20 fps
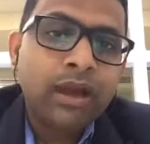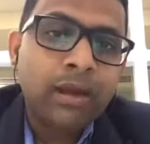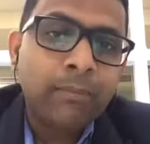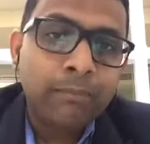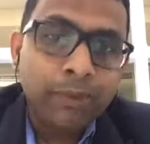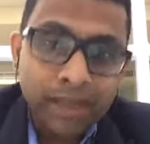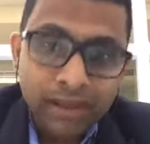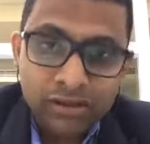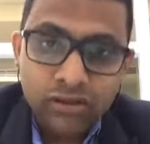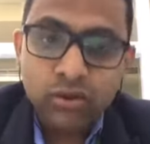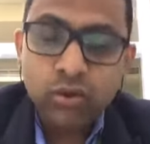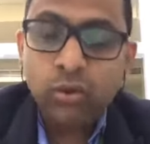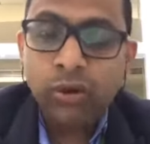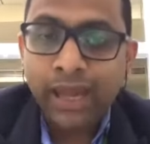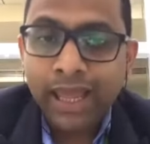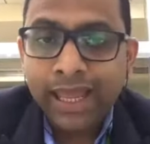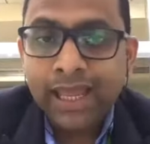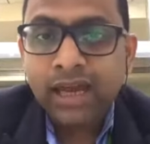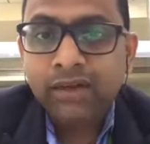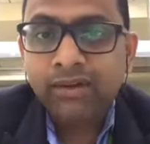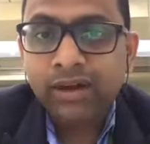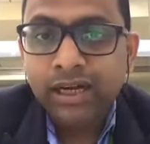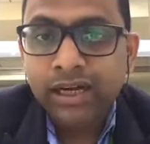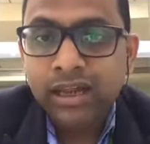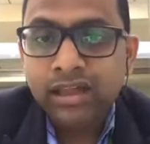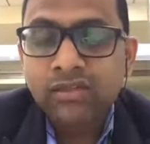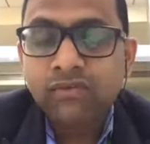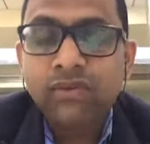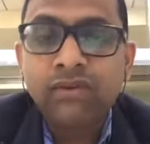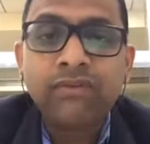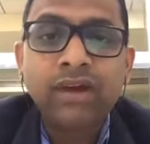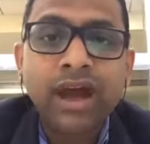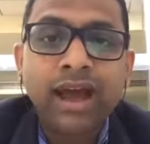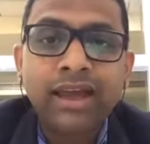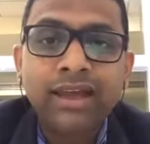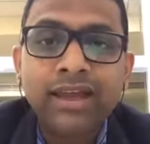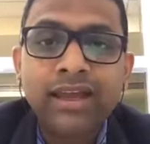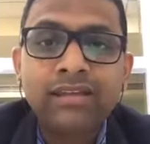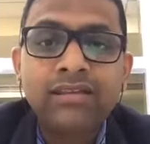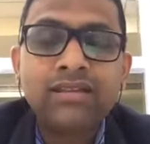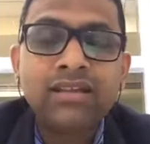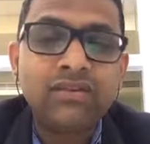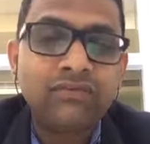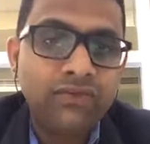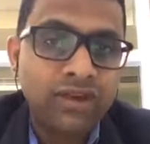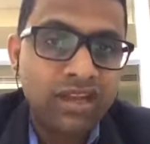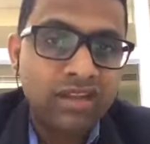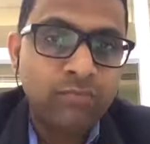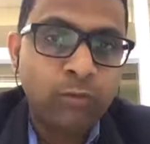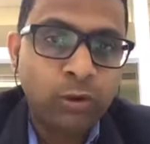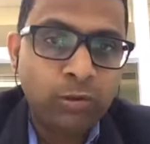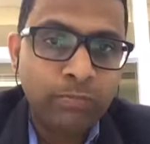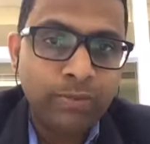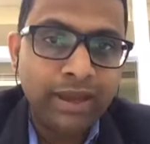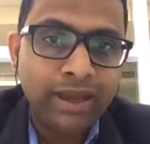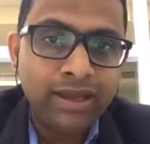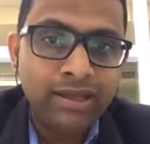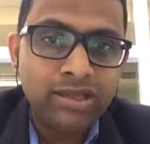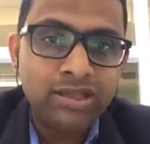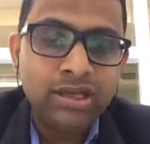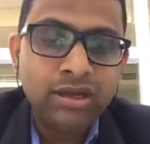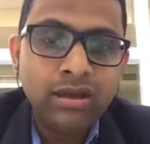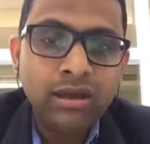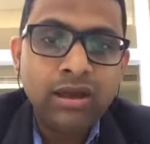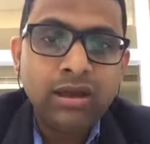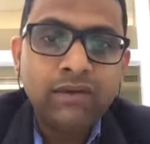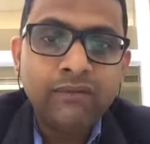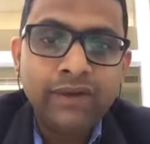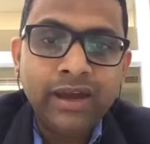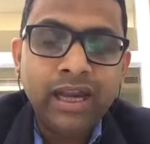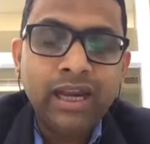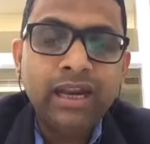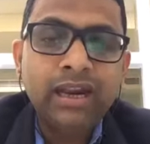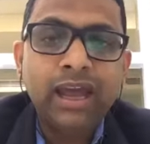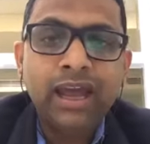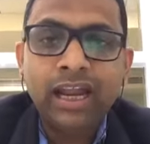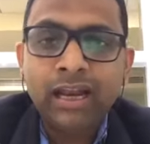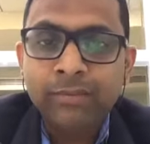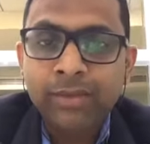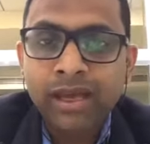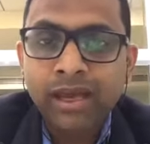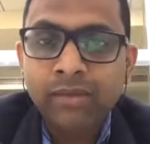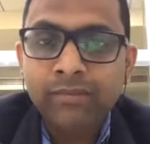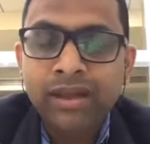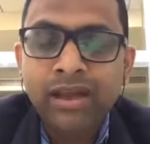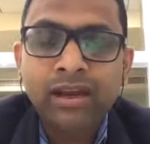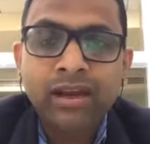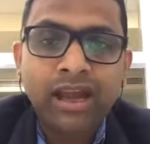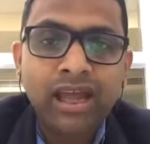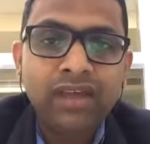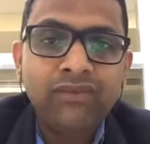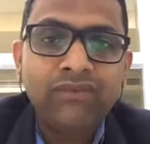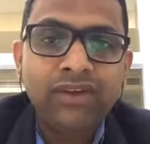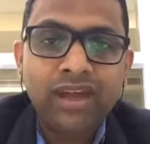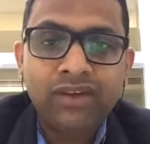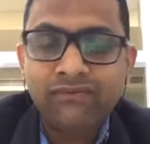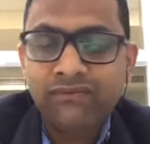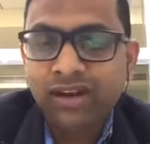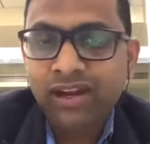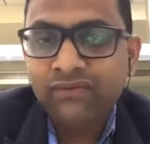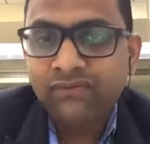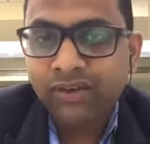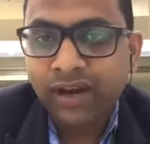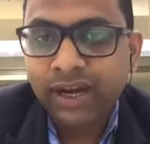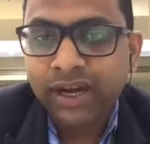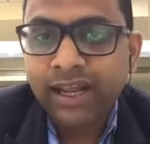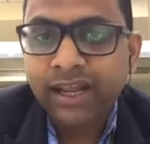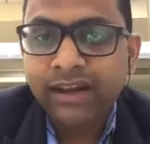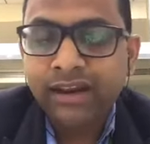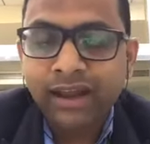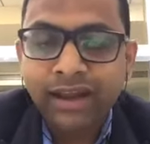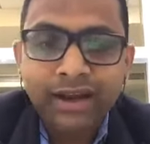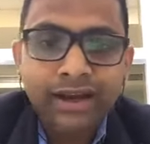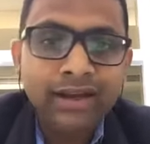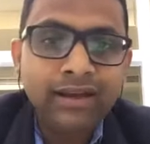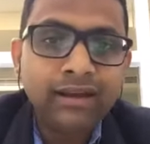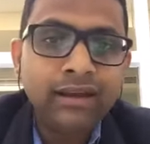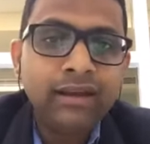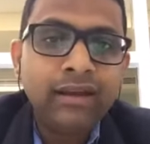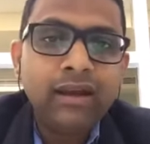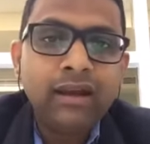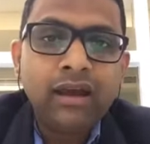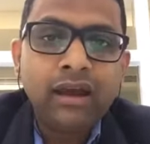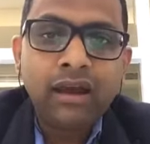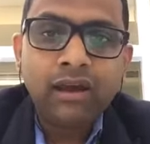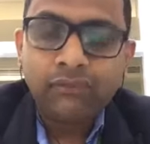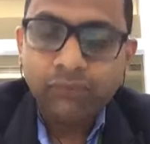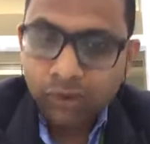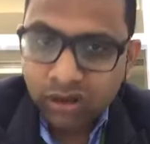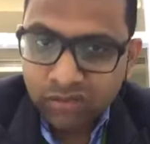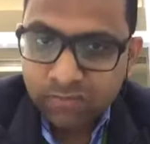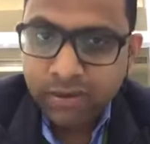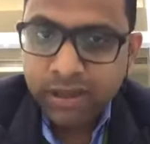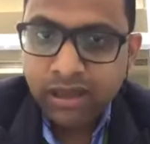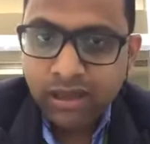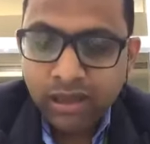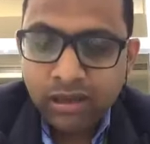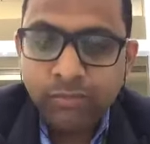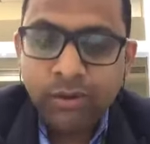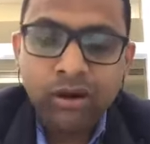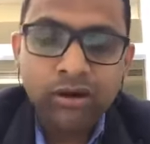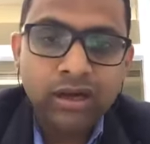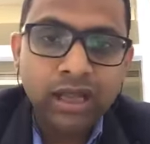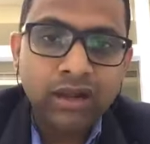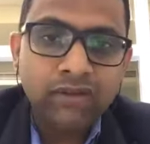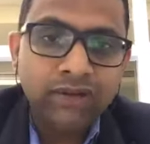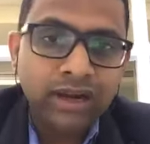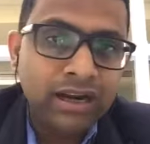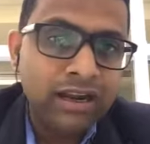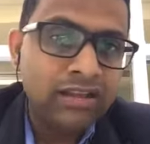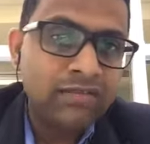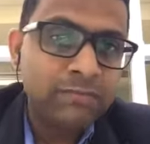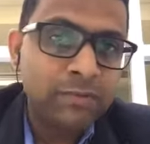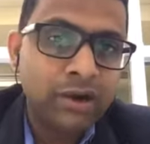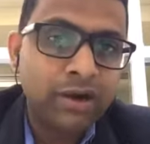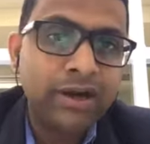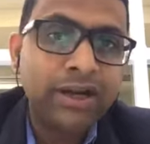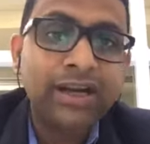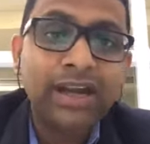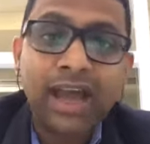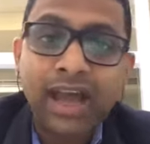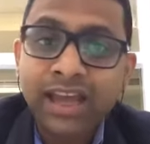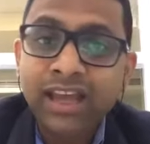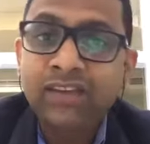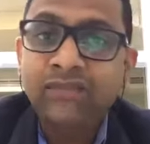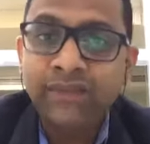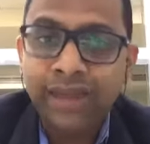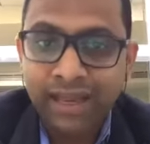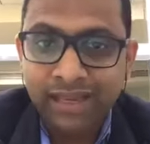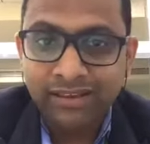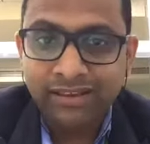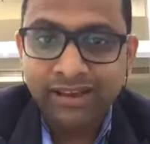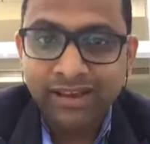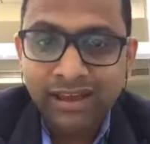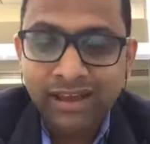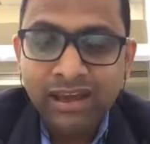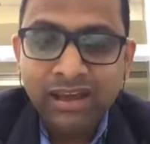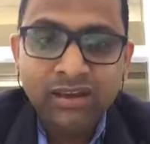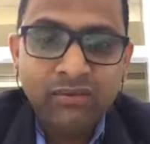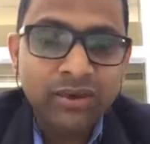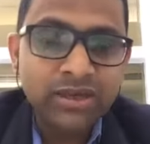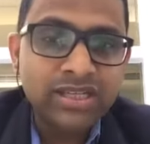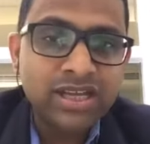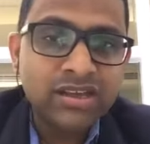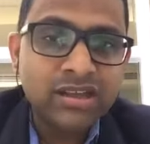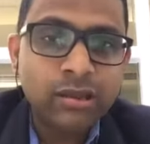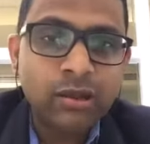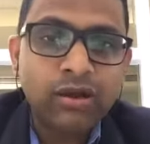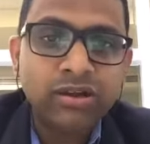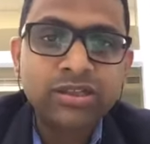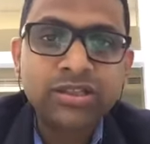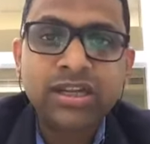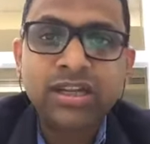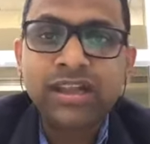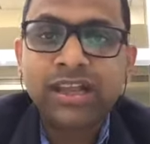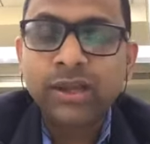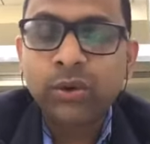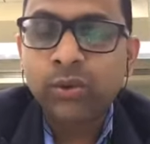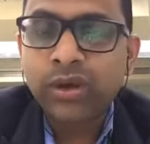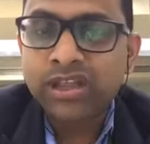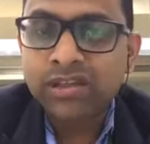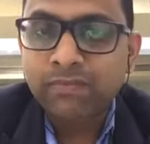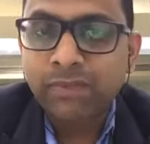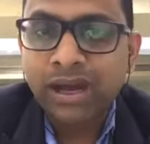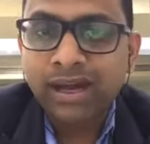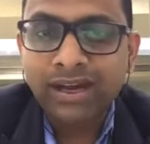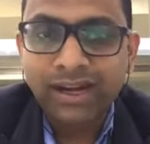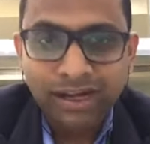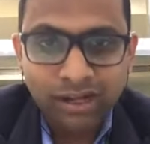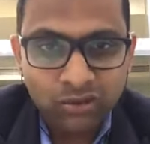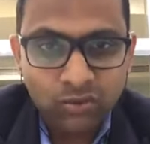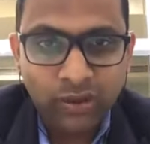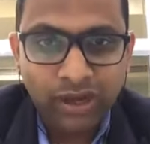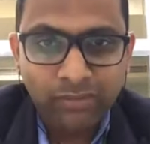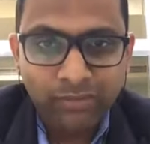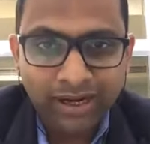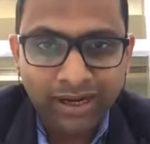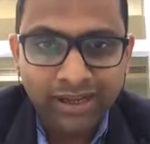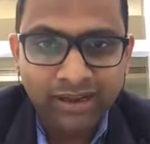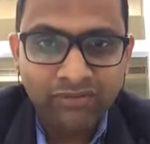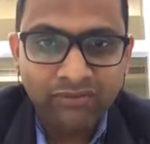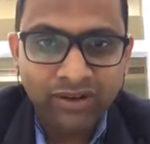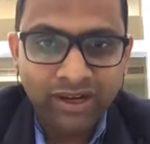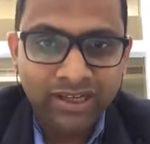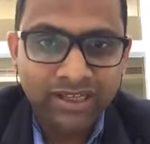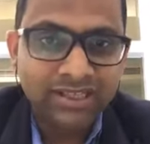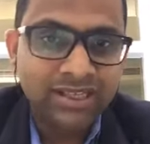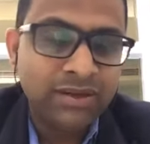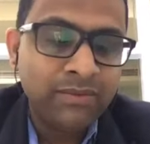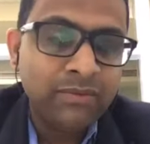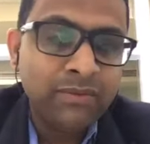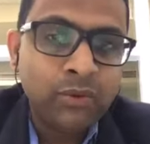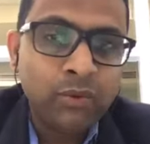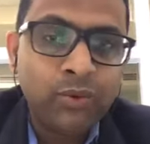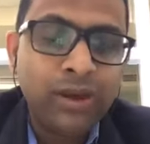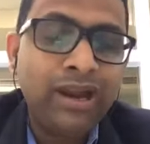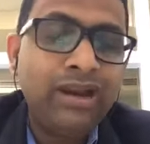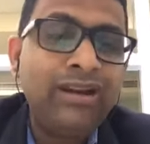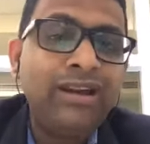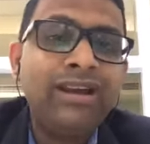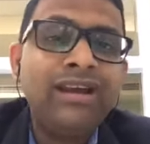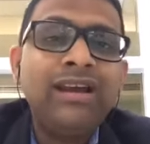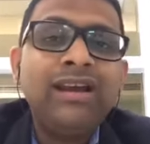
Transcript: please do like our Indus Viva INC Facebook page, wherein I will be coming live every Friday night for speaking about our wellness product iVed, which is launched in the US market as well, my dear friends. Well,